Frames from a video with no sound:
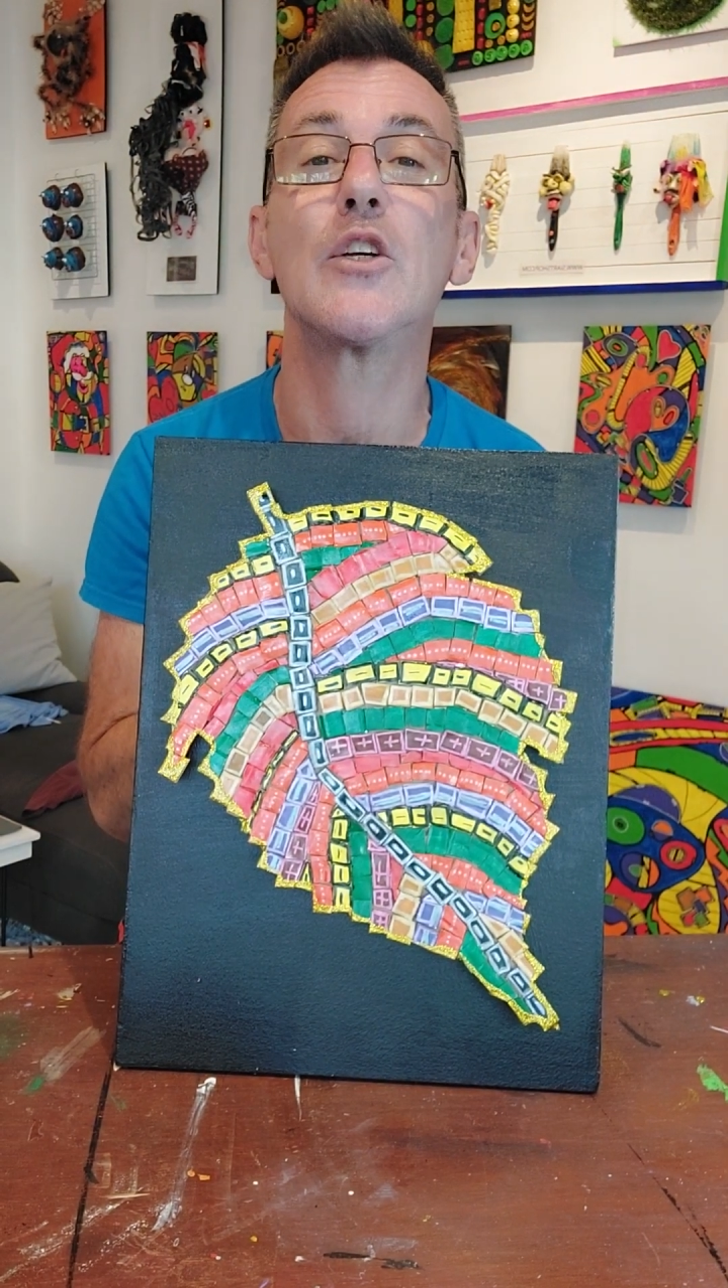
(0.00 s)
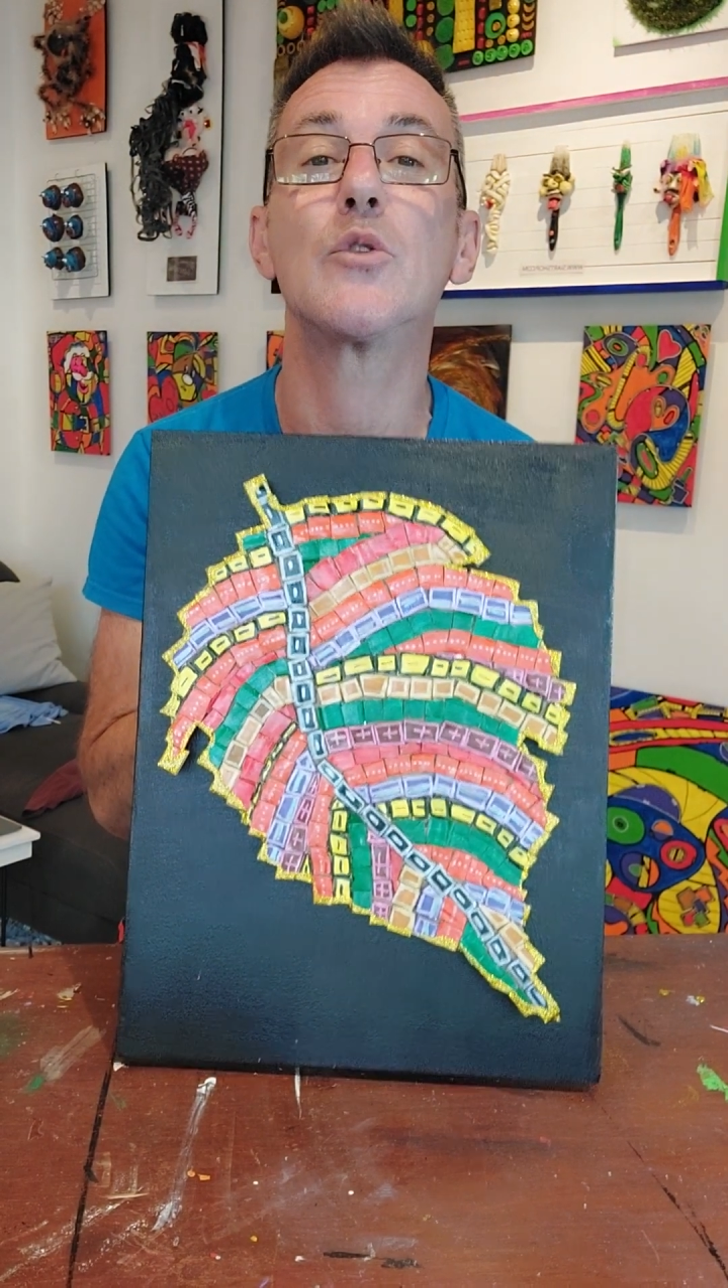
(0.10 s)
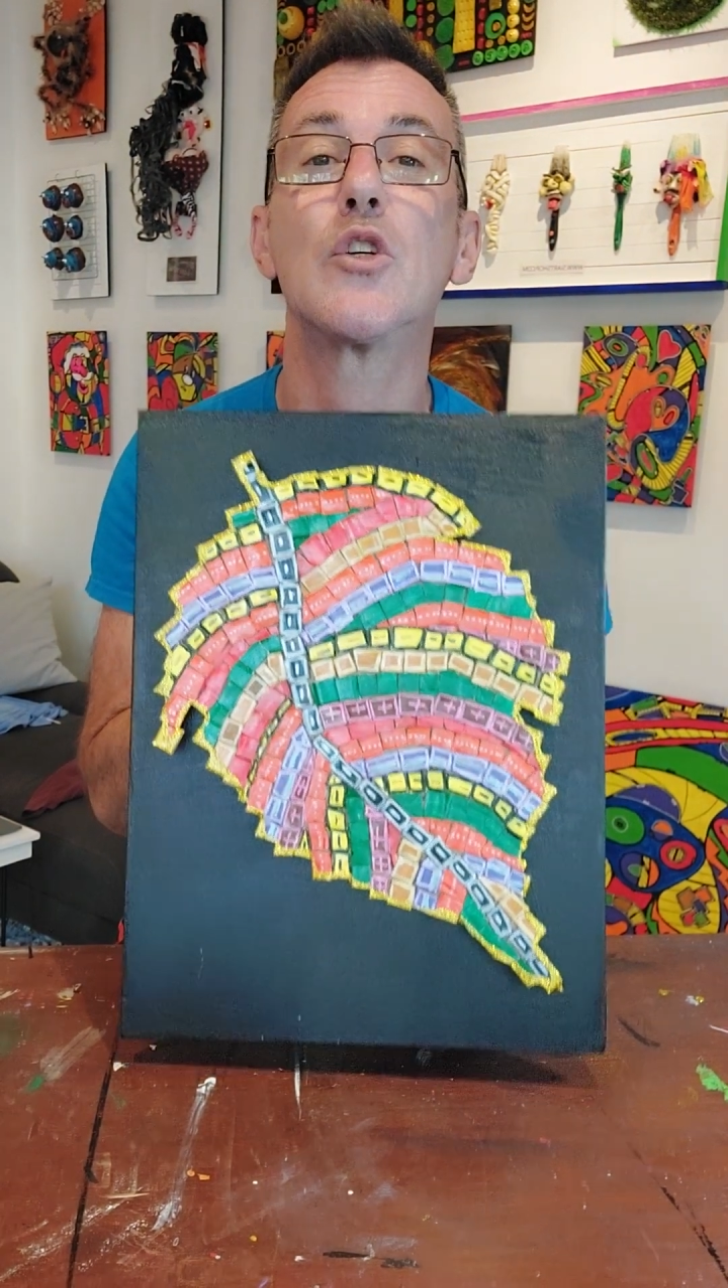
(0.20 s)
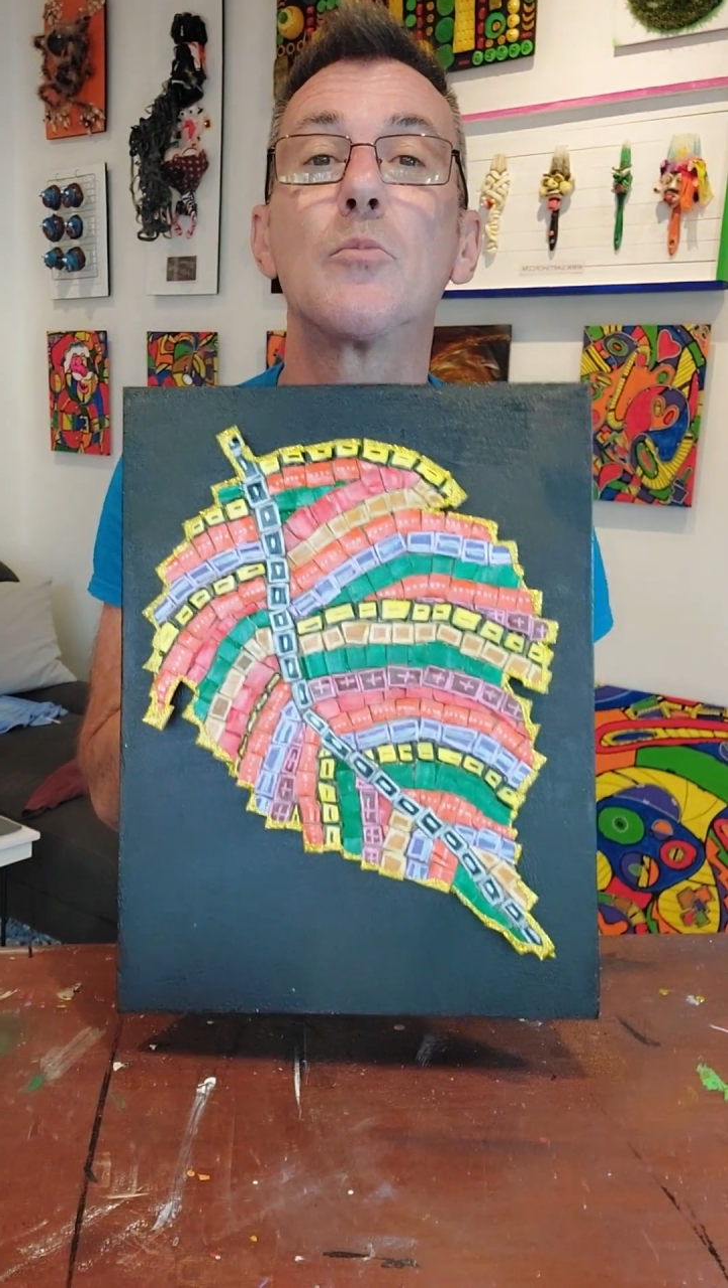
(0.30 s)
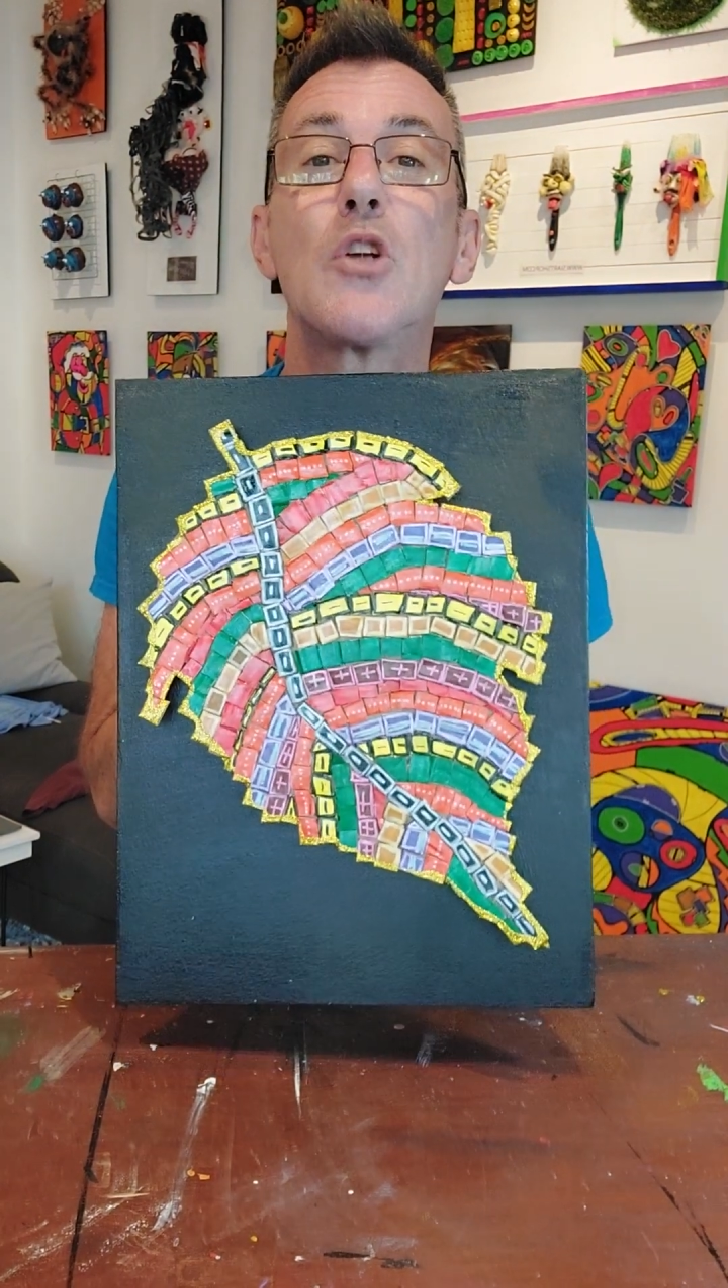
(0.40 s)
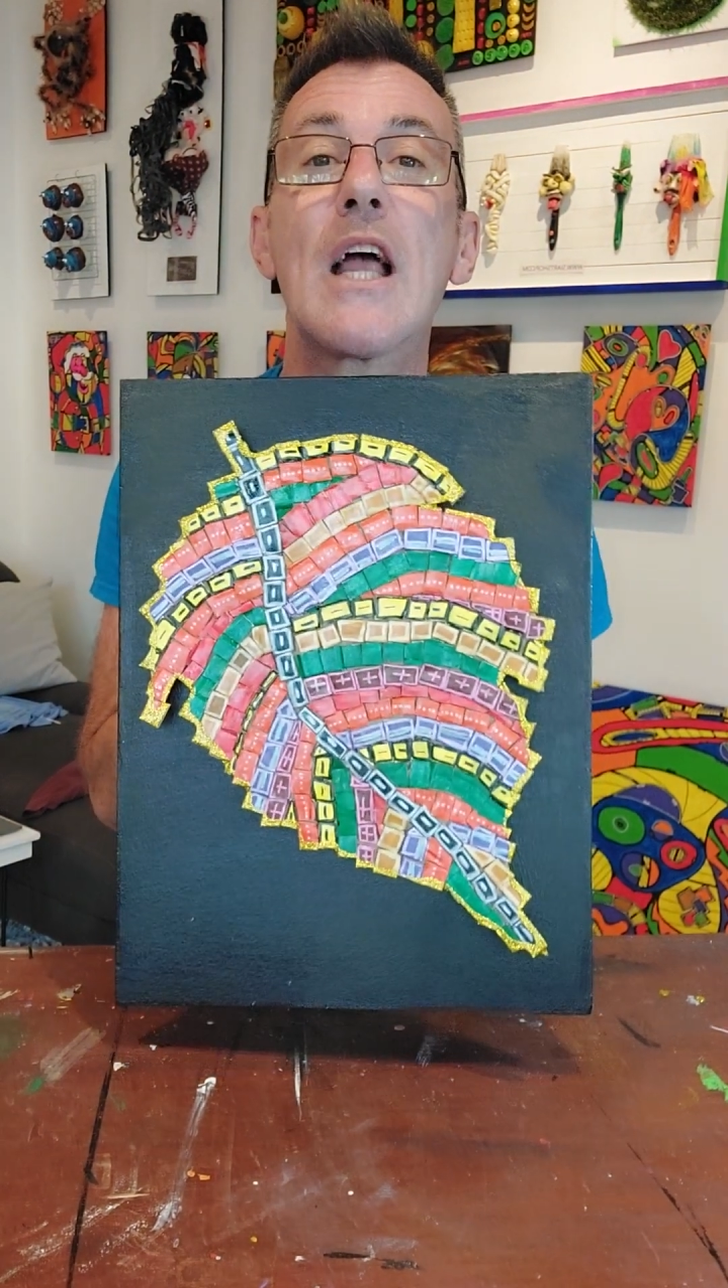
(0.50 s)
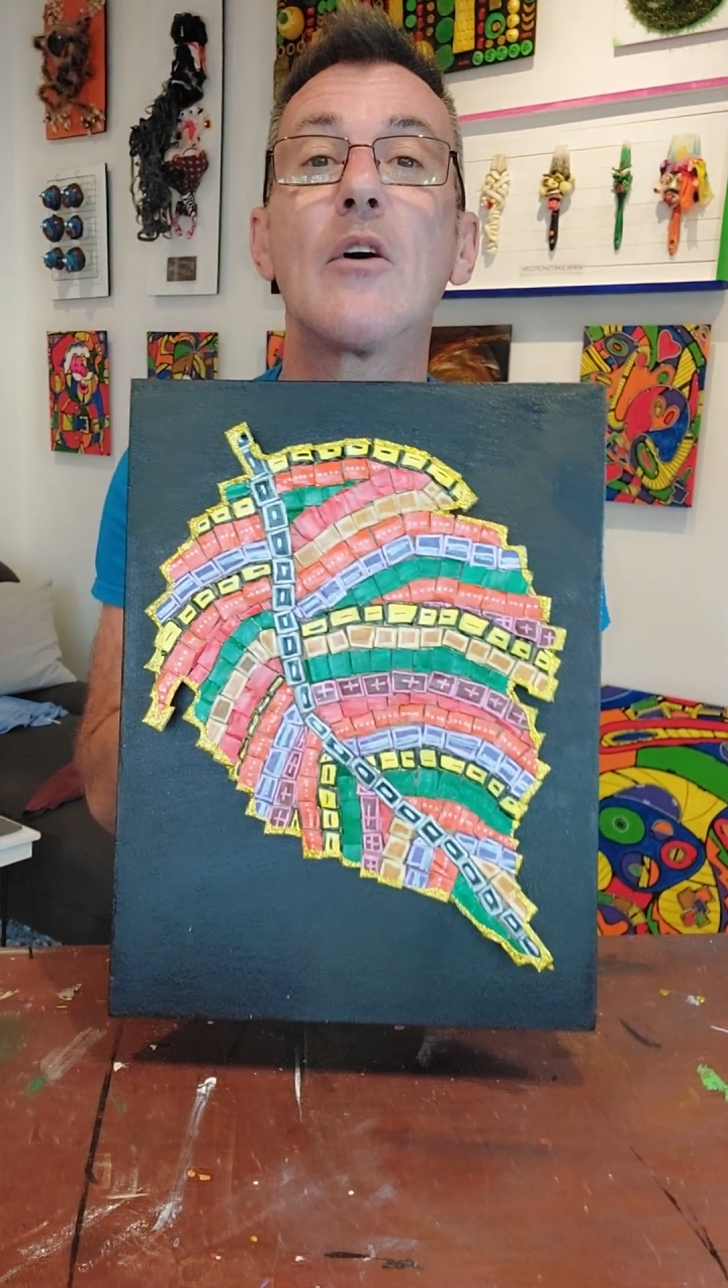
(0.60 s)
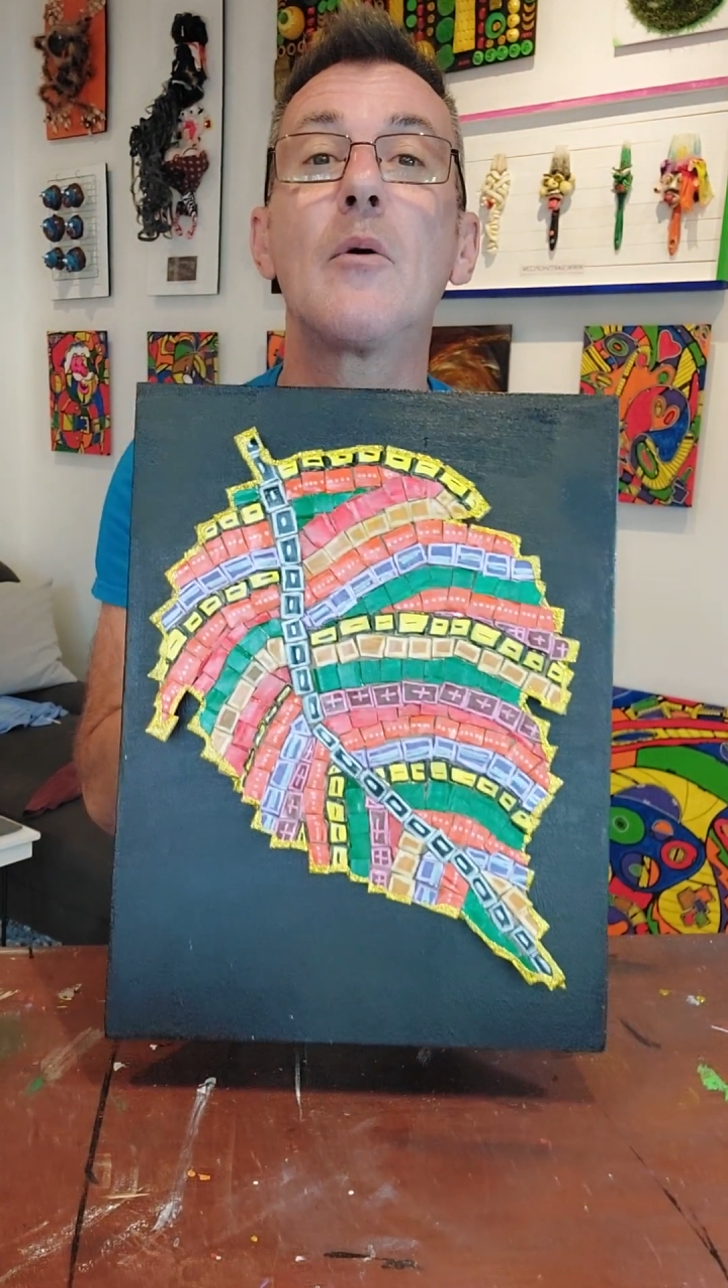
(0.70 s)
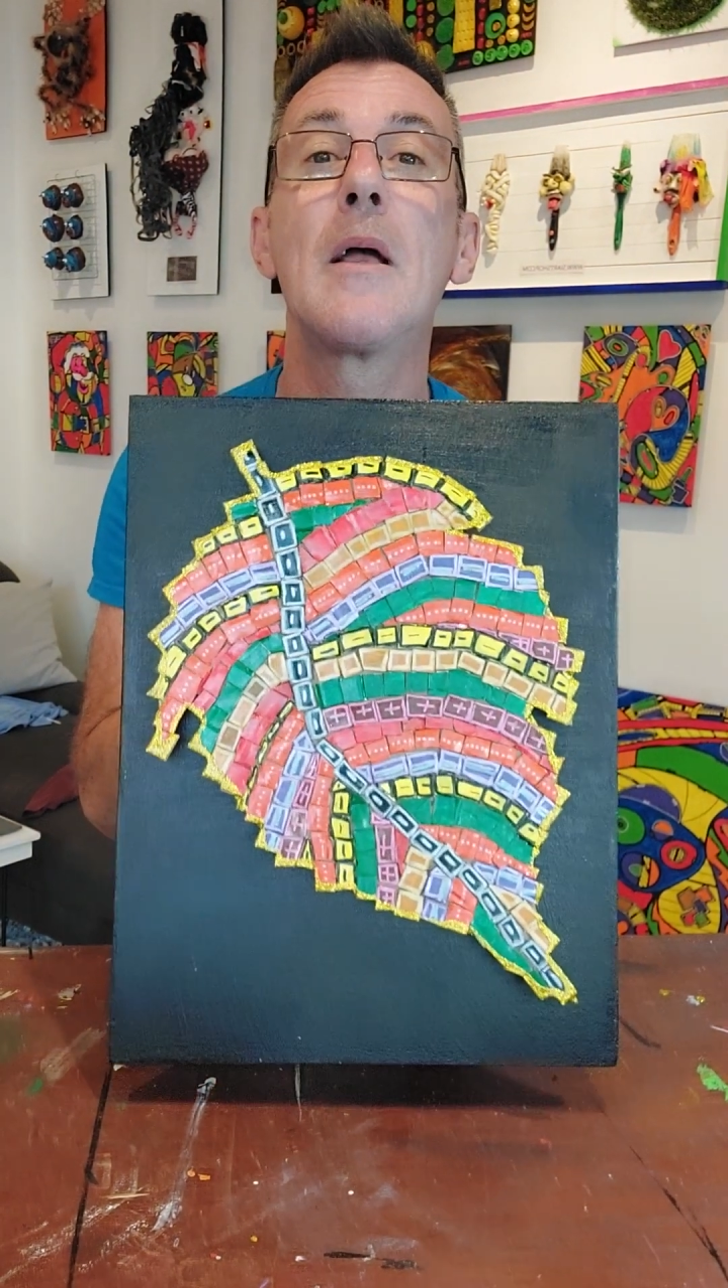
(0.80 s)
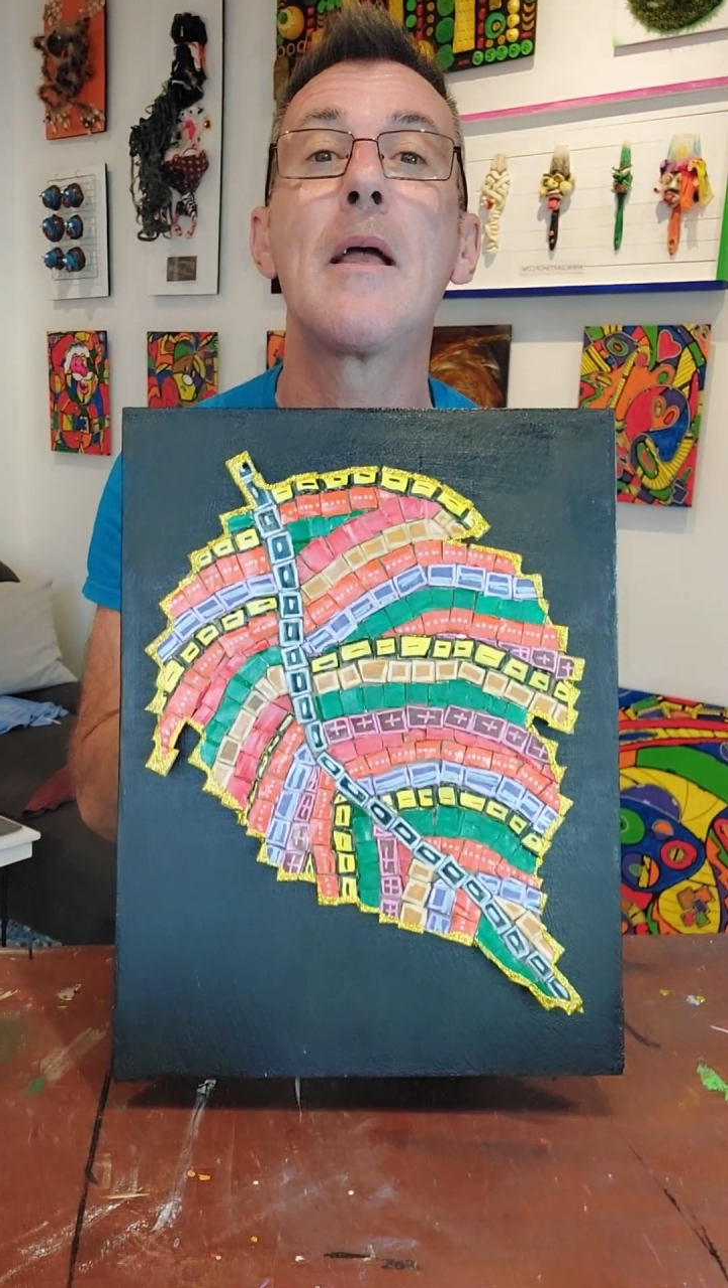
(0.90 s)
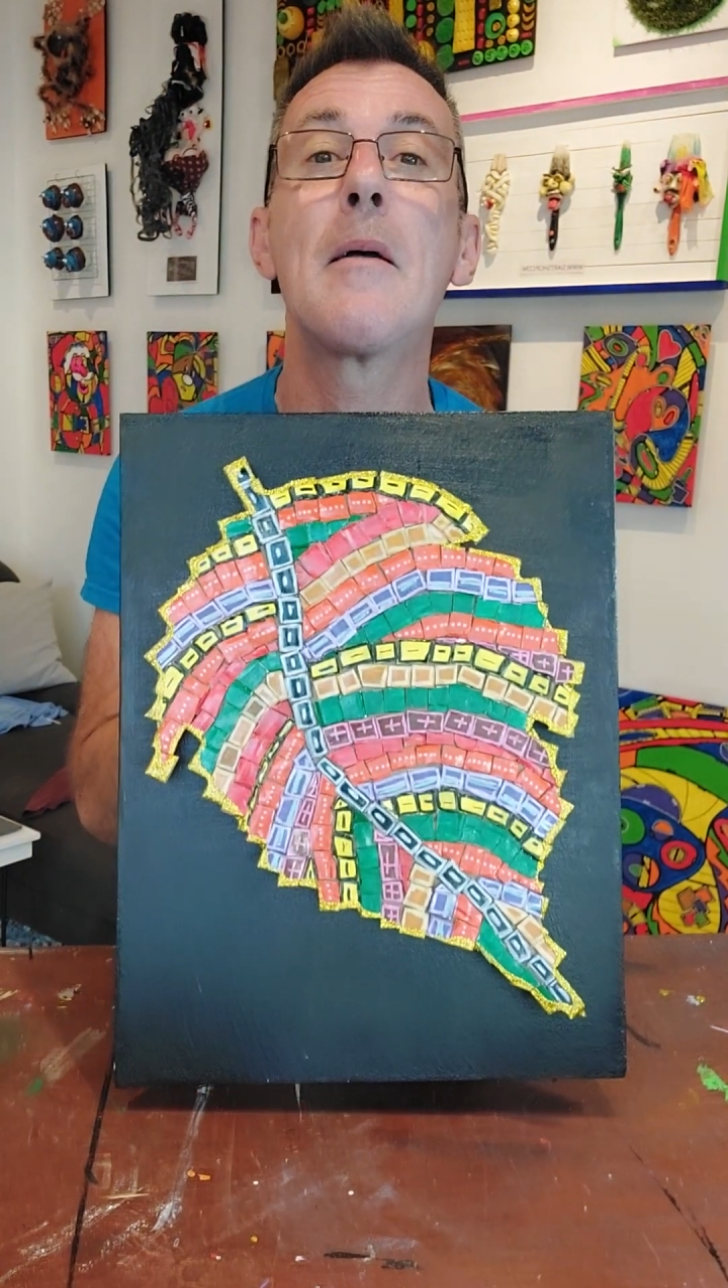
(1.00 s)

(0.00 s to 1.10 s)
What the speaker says: YouTube channel,